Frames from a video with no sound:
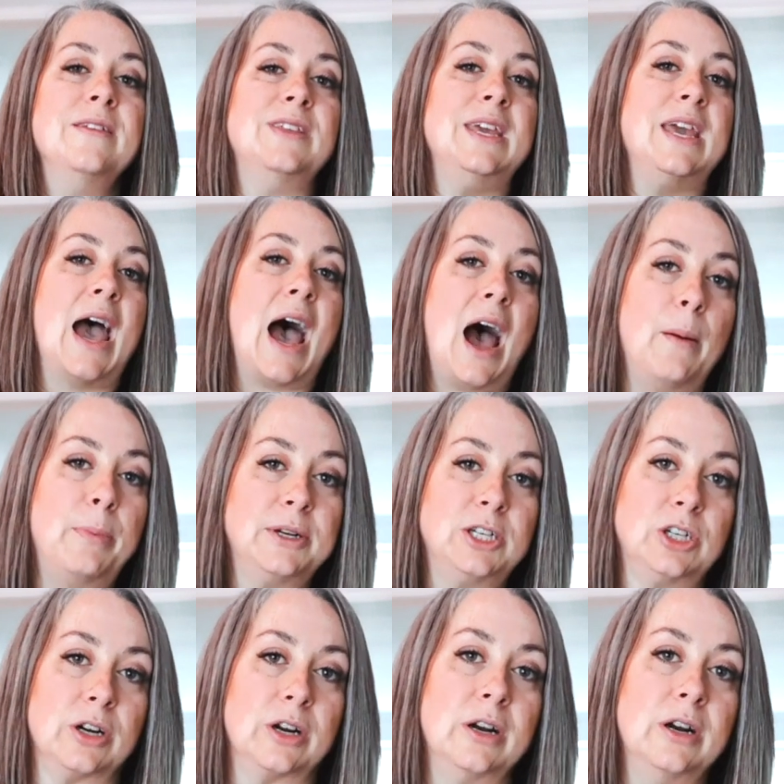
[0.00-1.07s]
The
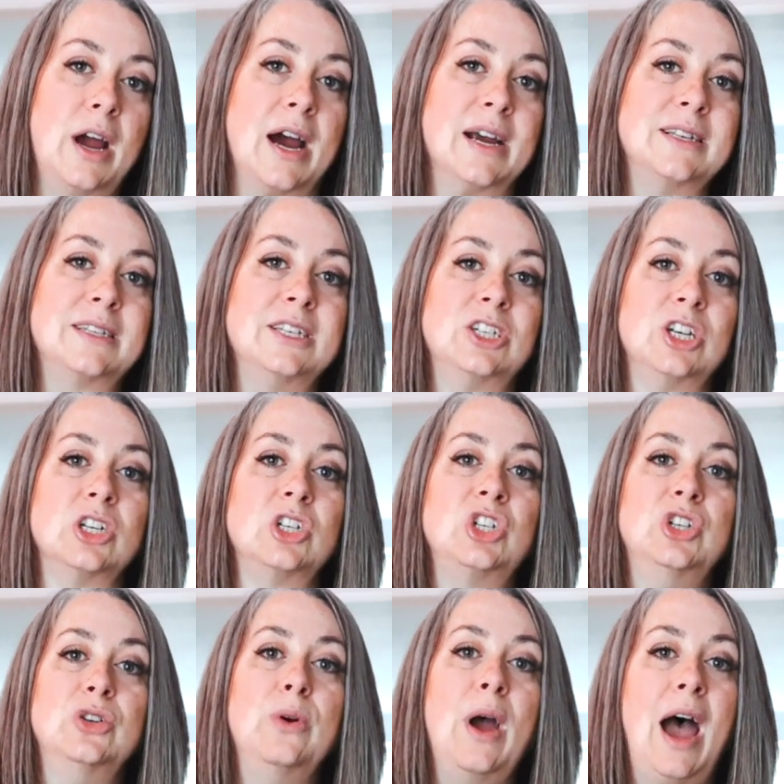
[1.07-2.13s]
aperture, I
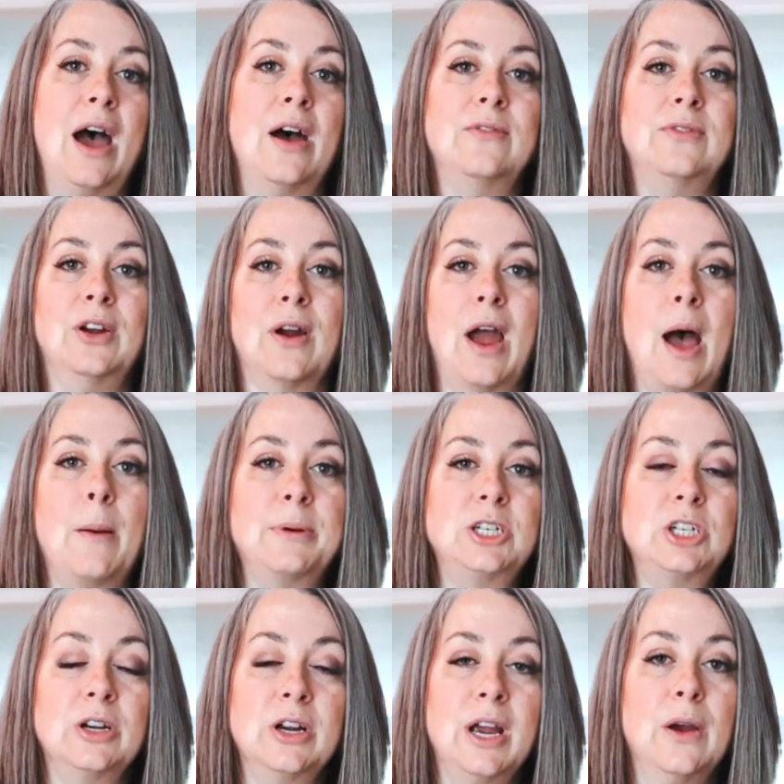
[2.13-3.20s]
suggest you have your
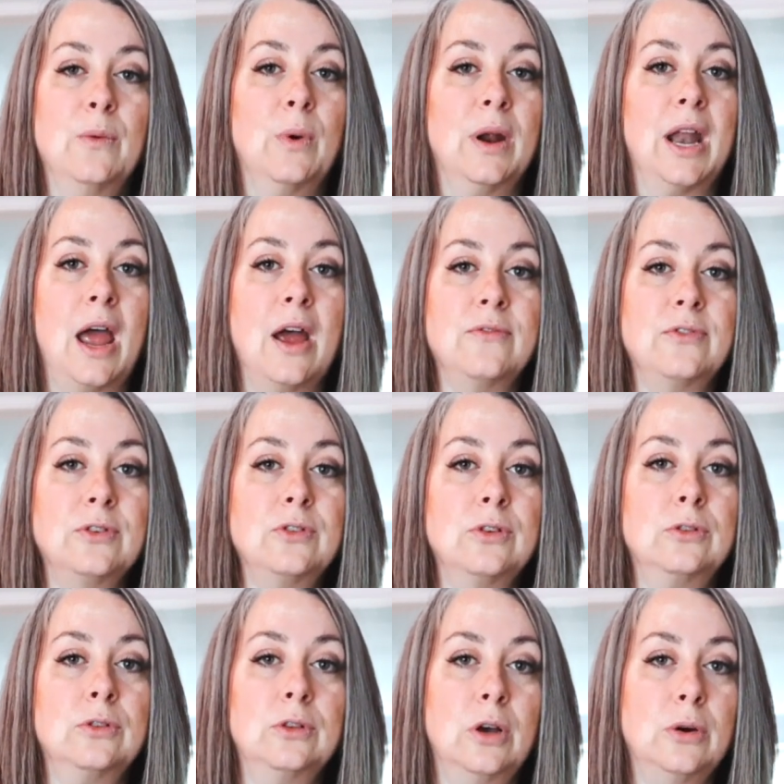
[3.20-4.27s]
aperture at whatever the
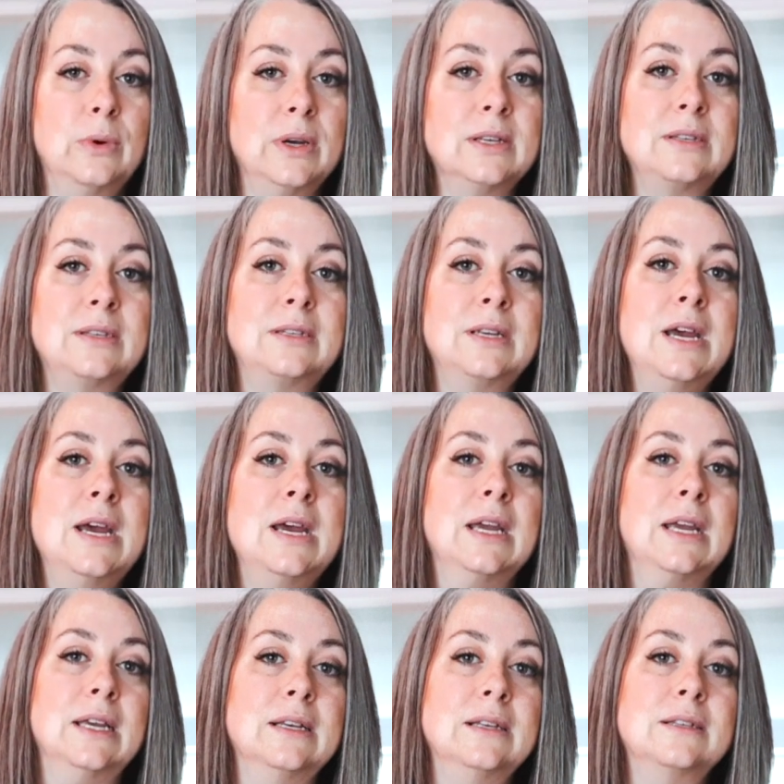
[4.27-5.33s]
lowest
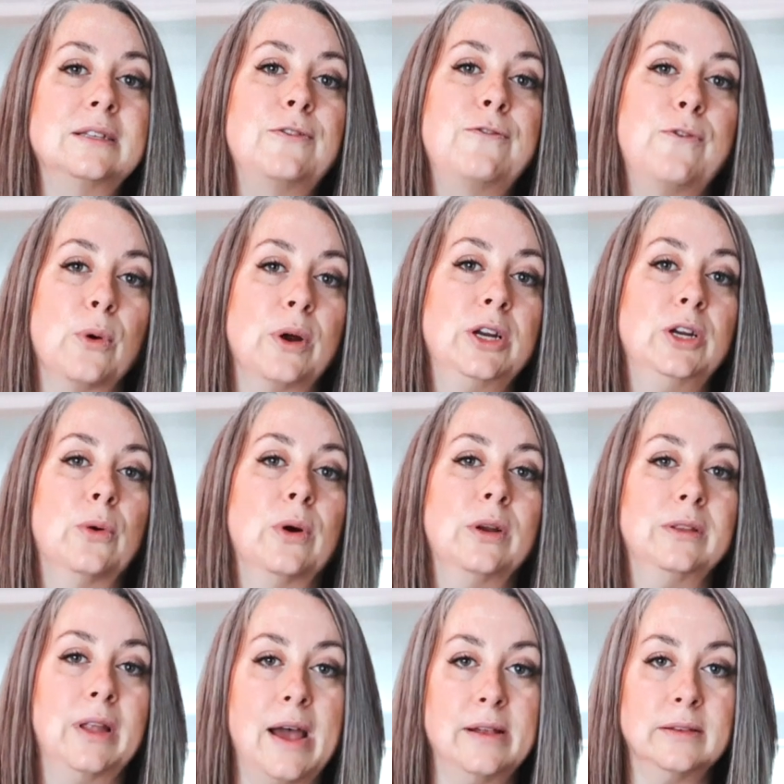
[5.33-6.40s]
is for your
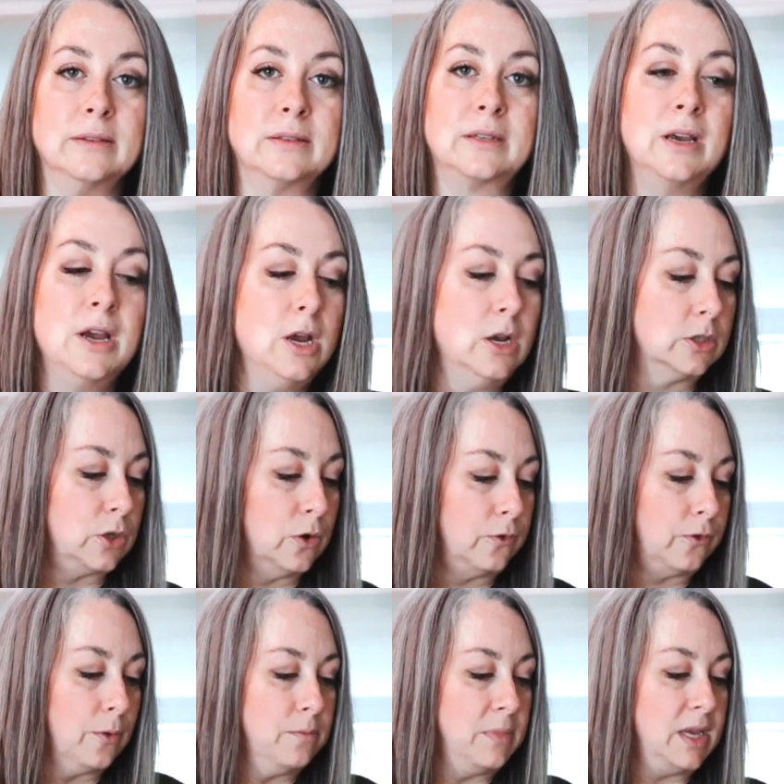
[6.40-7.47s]
lens. So
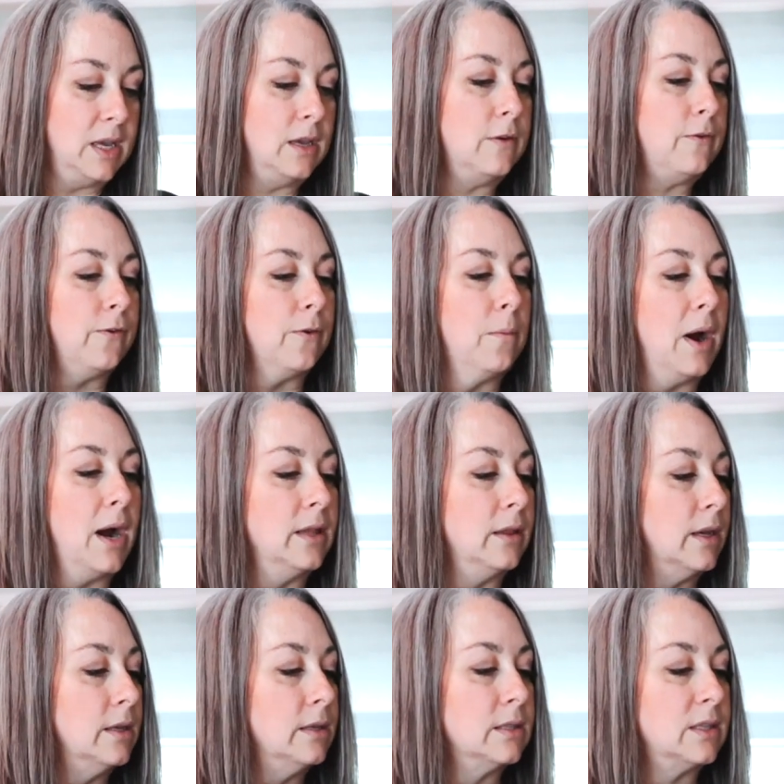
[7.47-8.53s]
for me, for my
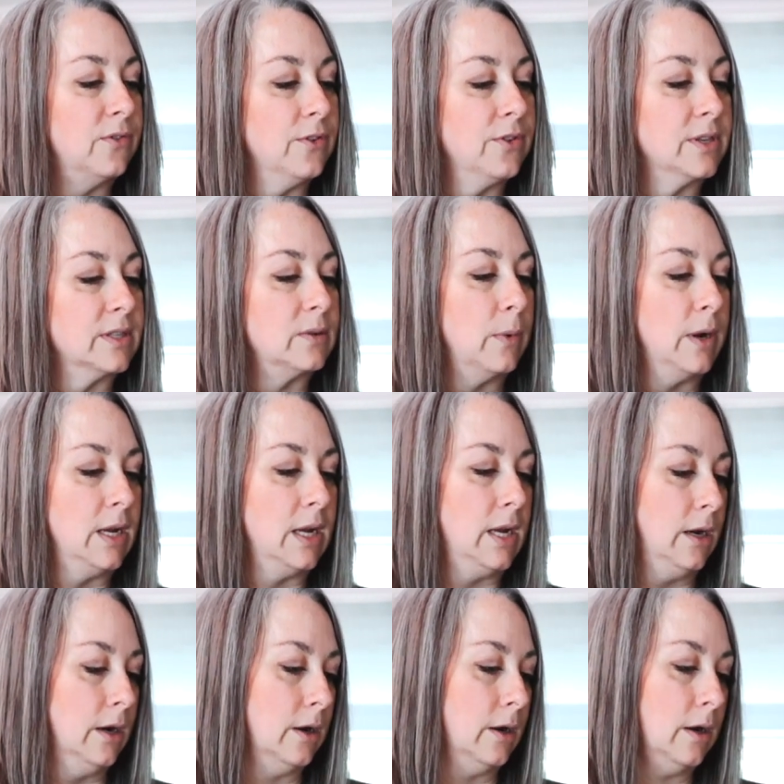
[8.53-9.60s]
lens, for this one
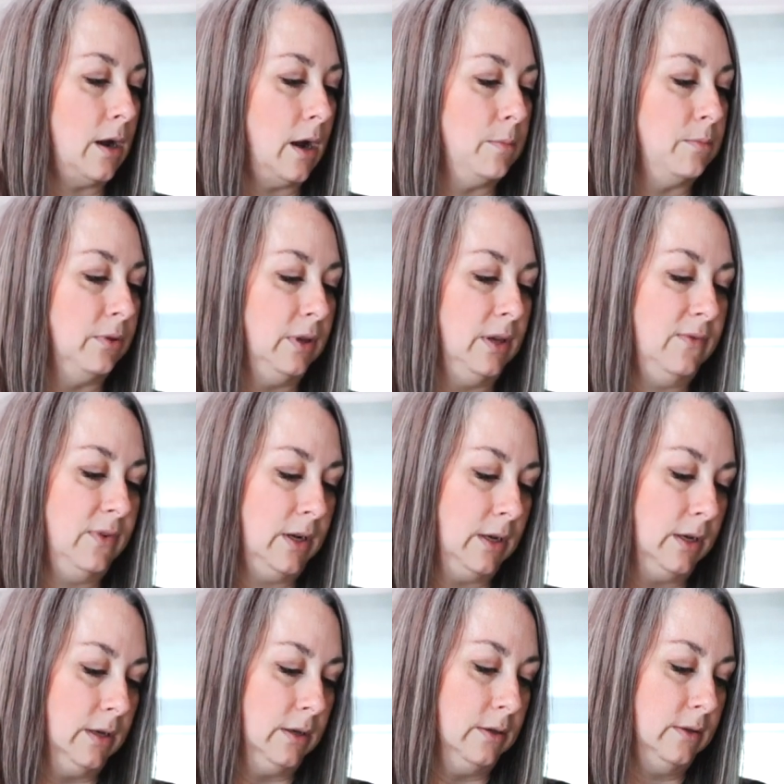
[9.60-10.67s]
here, I believe it
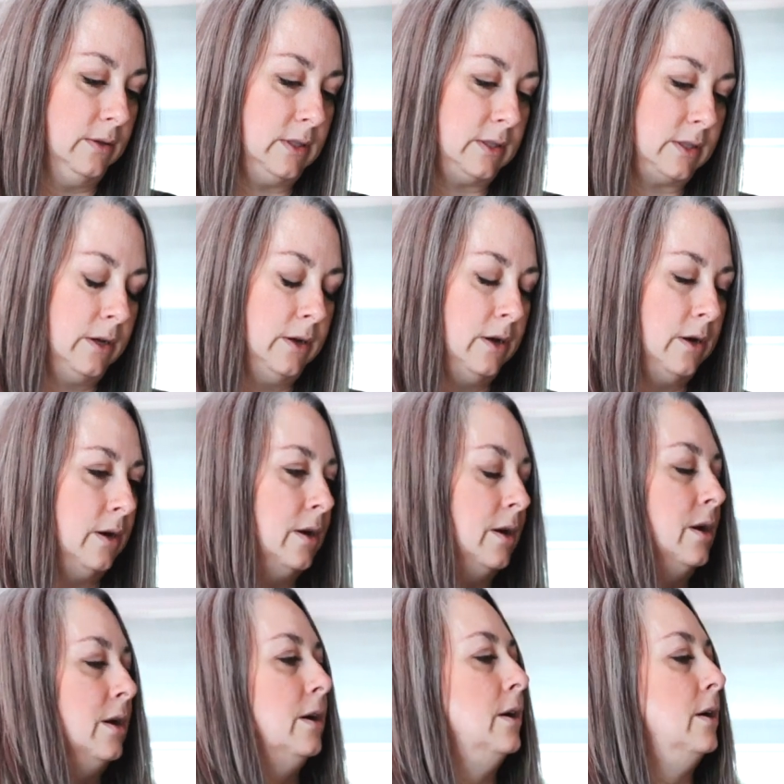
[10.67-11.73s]
is
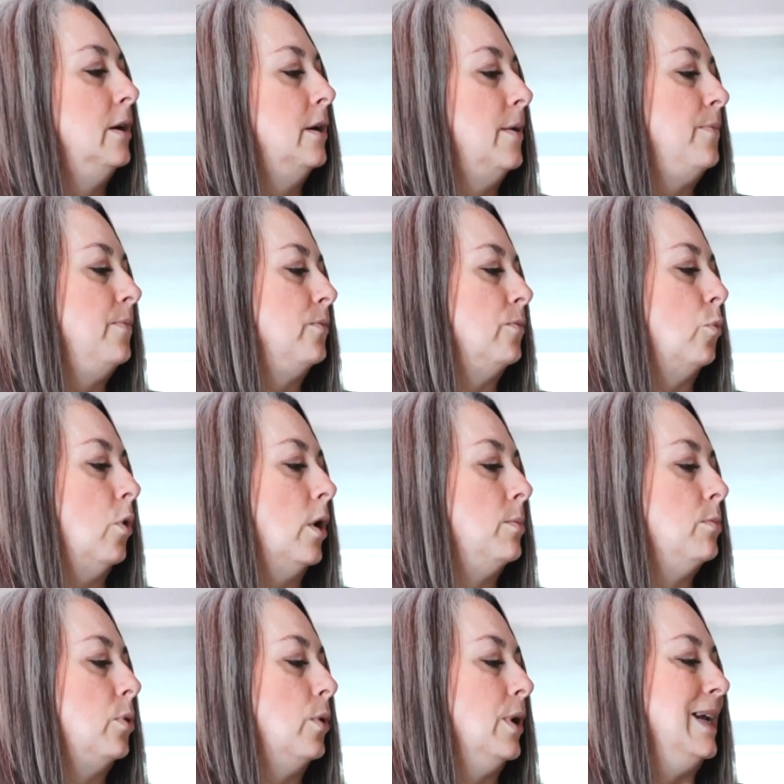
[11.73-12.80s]

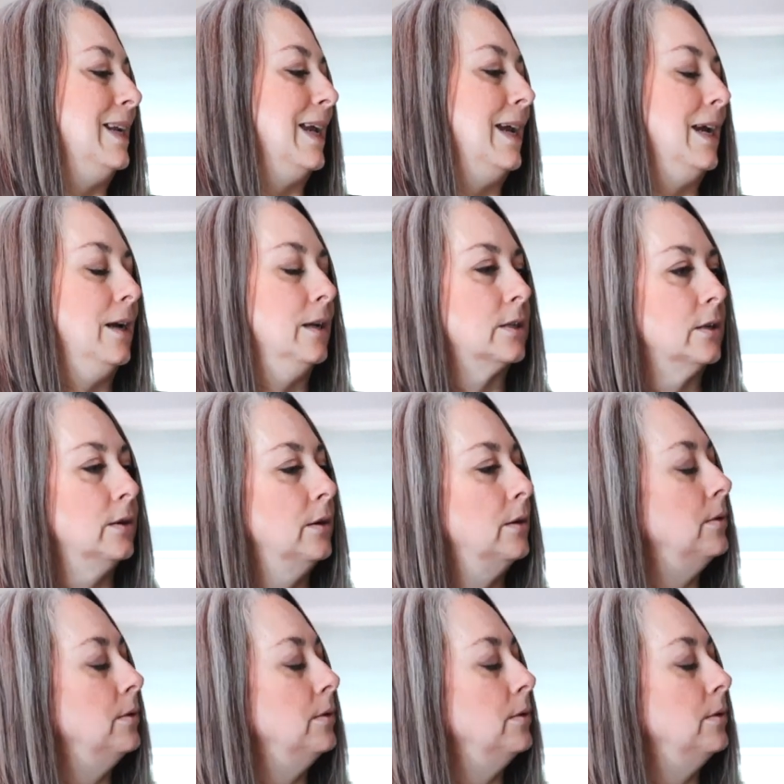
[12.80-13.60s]
1.8.